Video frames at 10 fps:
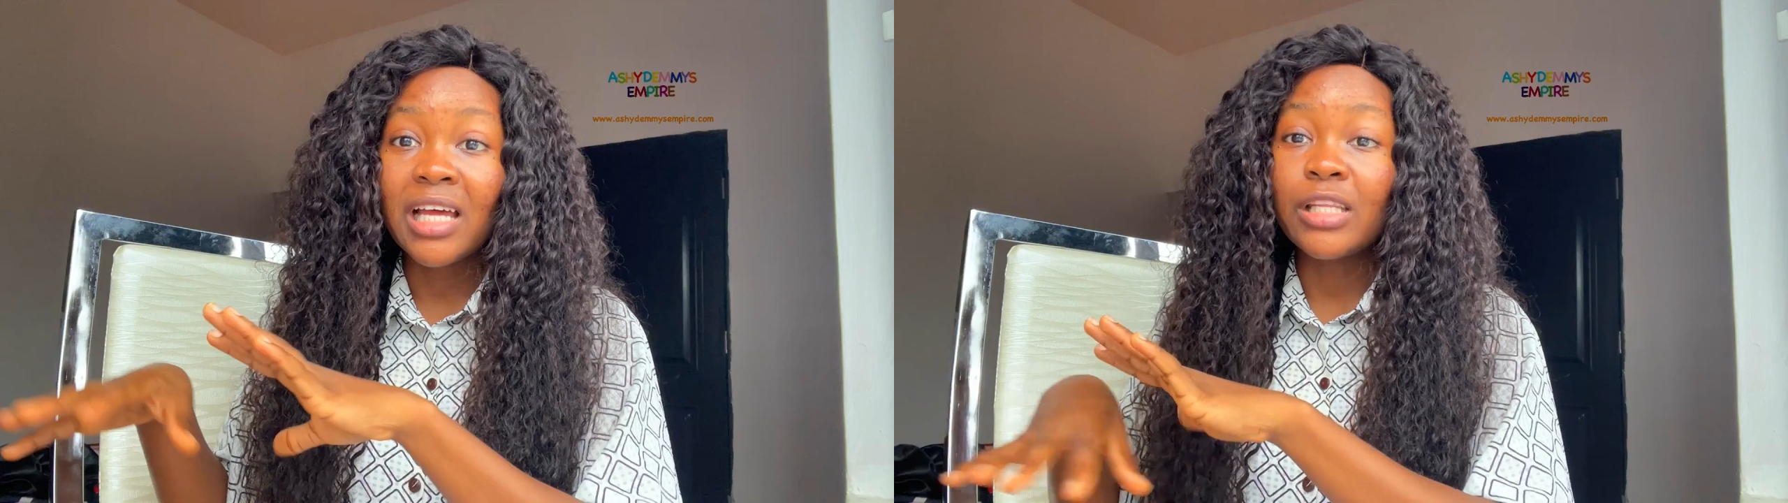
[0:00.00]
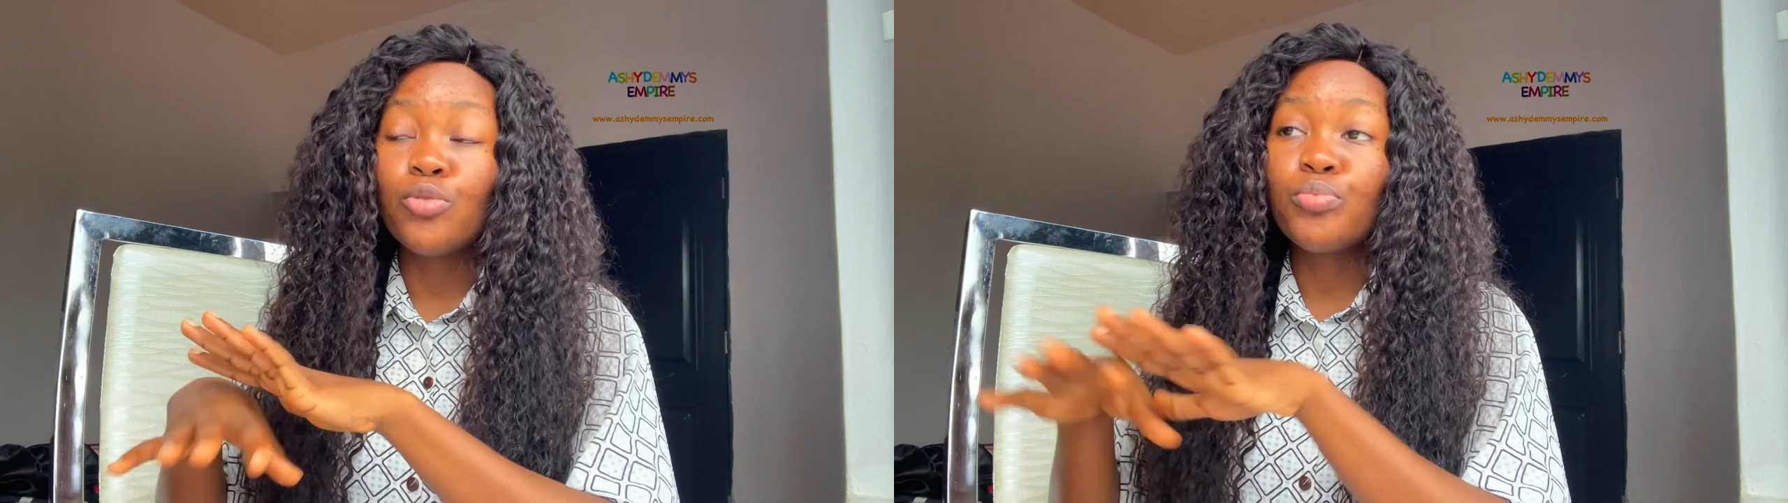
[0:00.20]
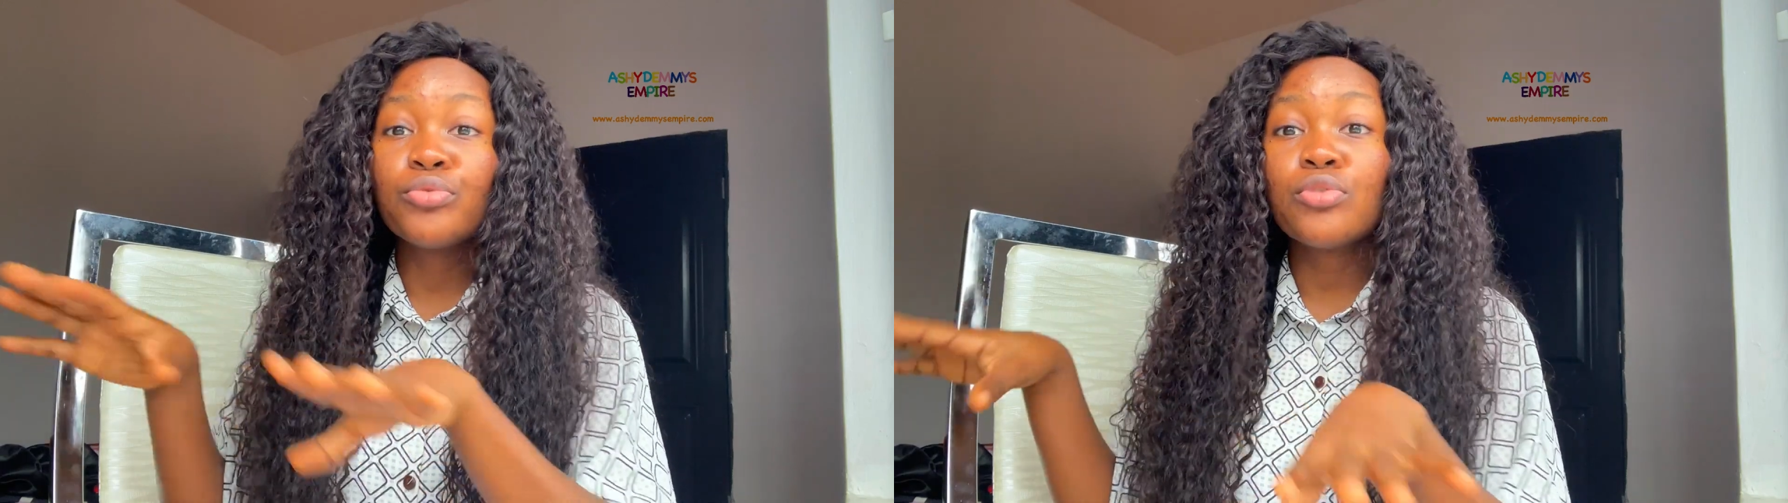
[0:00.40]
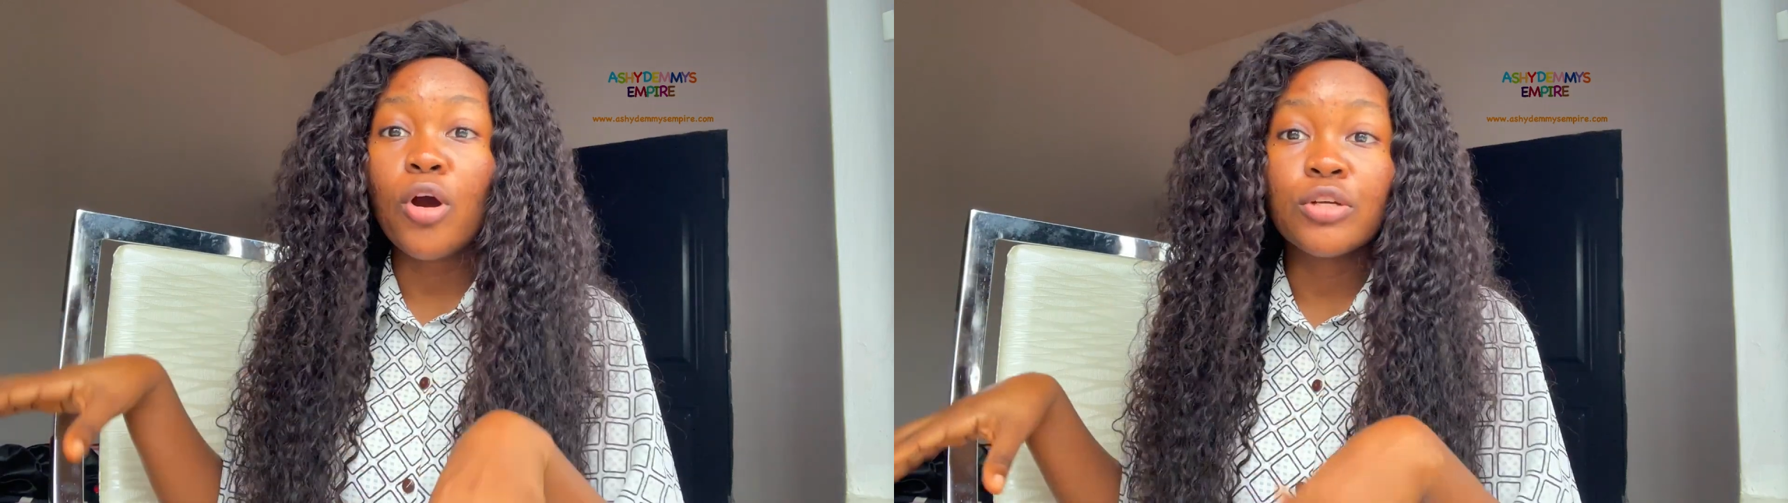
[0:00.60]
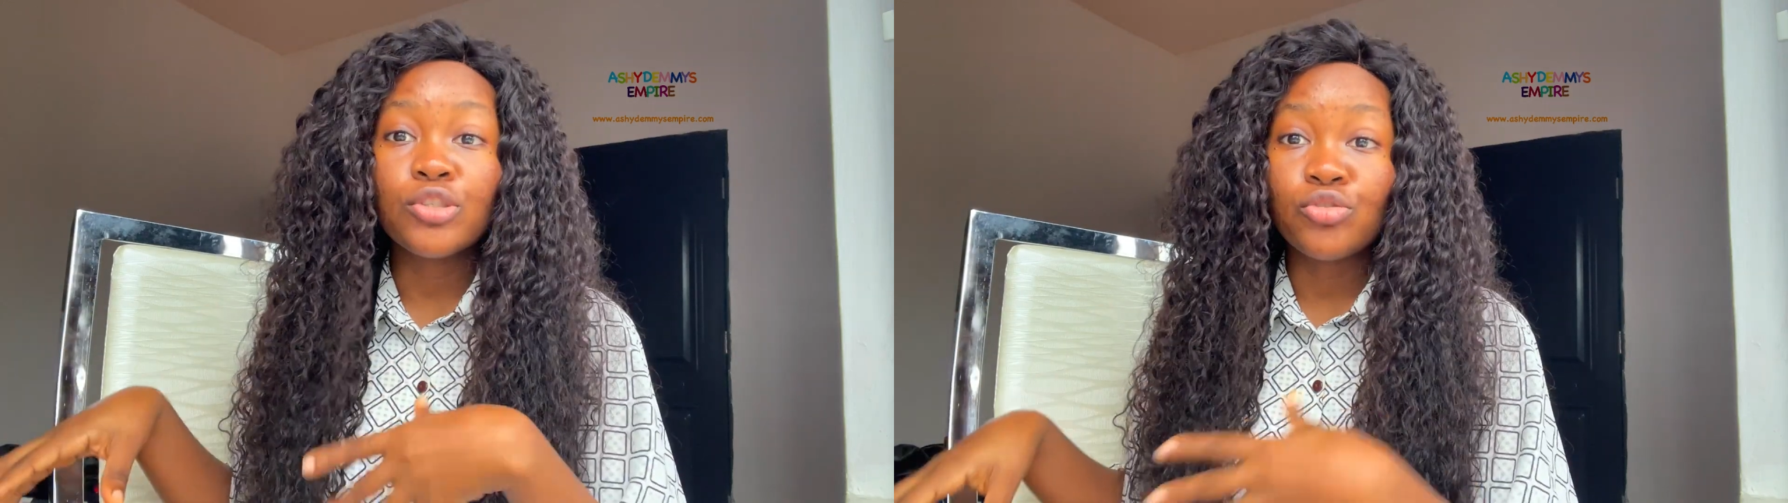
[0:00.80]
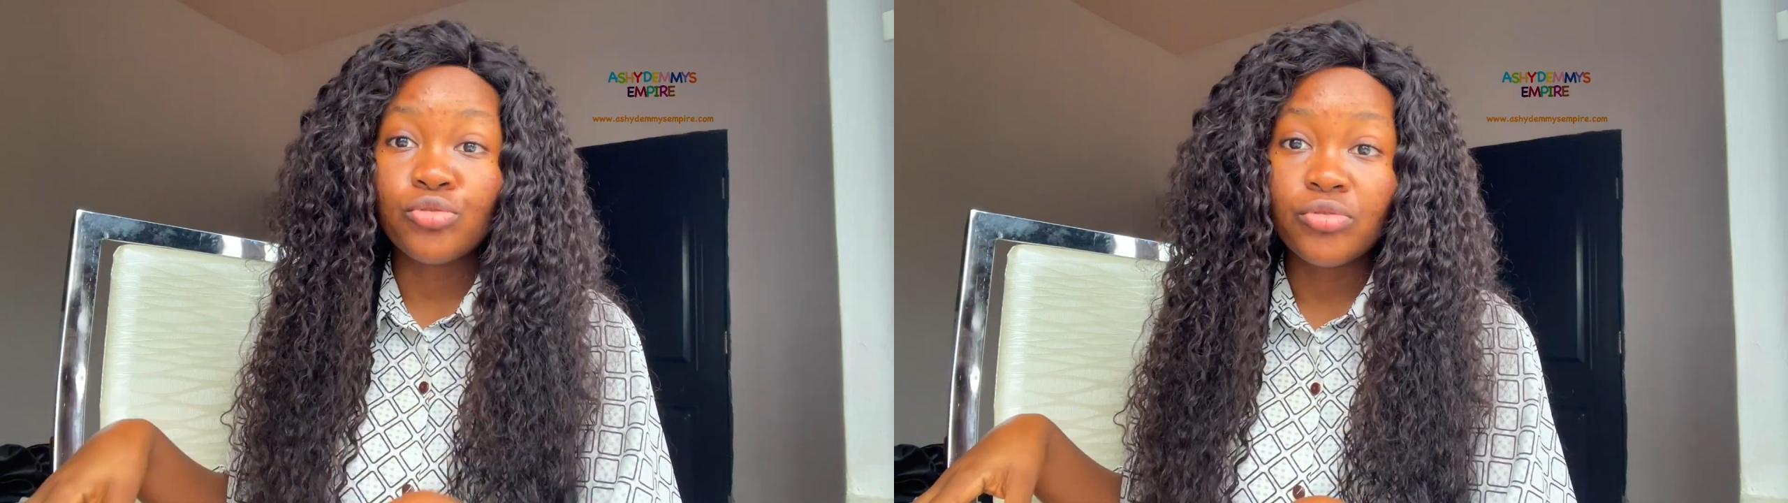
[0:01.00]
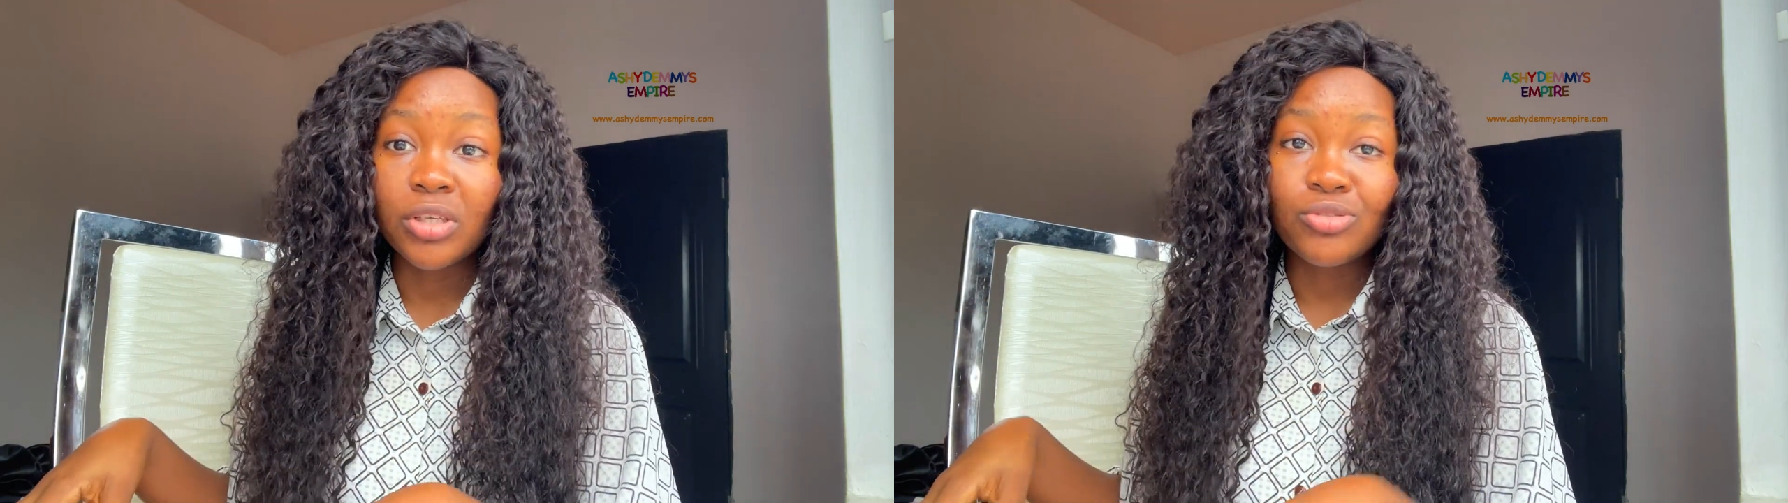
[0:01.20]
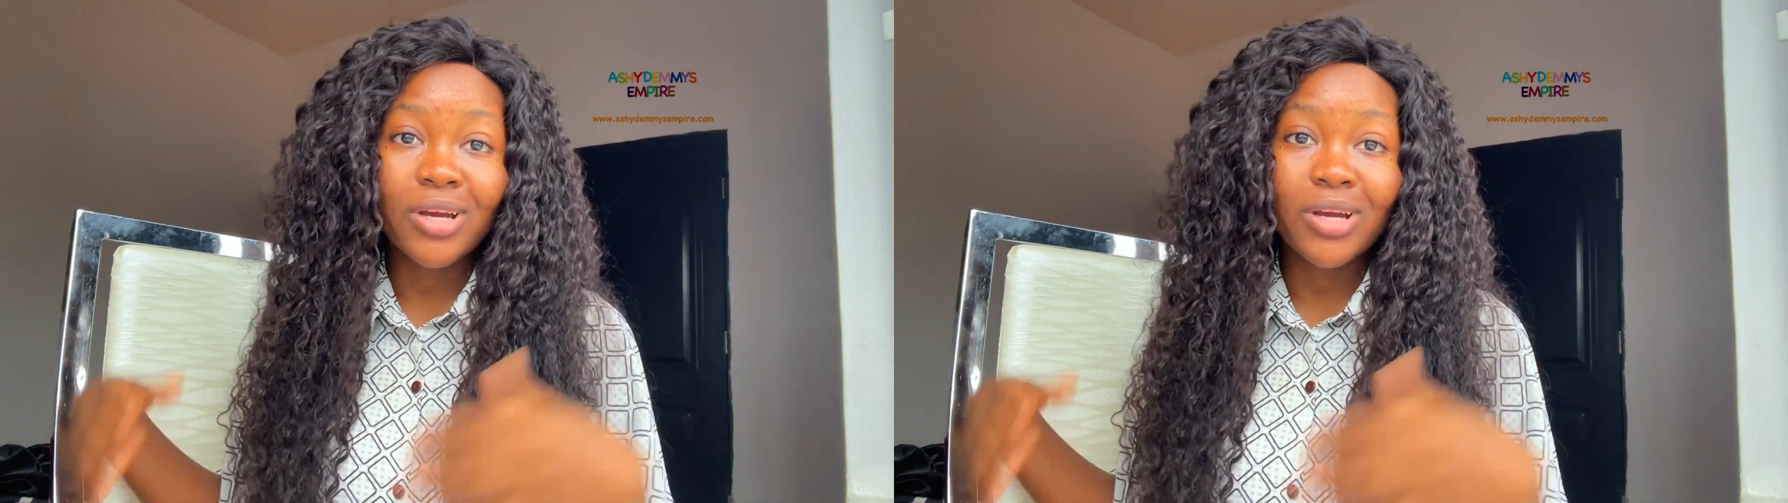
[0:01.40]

that they will put all the children.